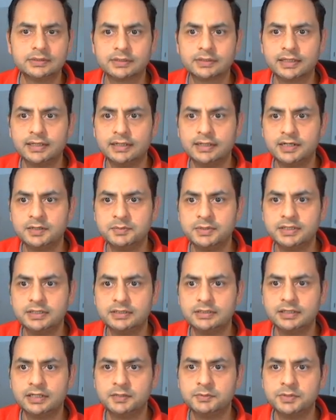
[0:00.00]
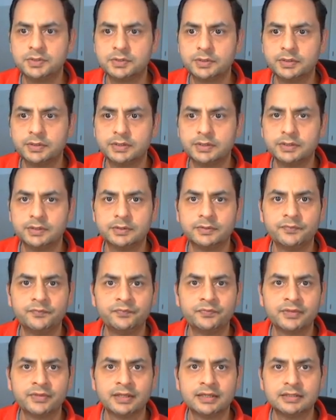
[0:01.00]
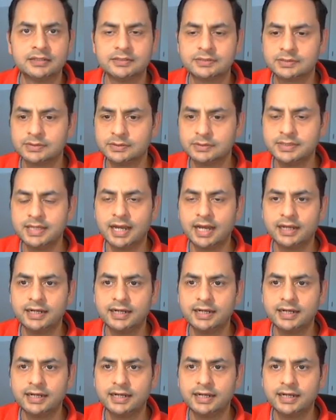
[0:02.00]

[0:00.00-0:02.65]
Okay, let me show it to you. So yeah,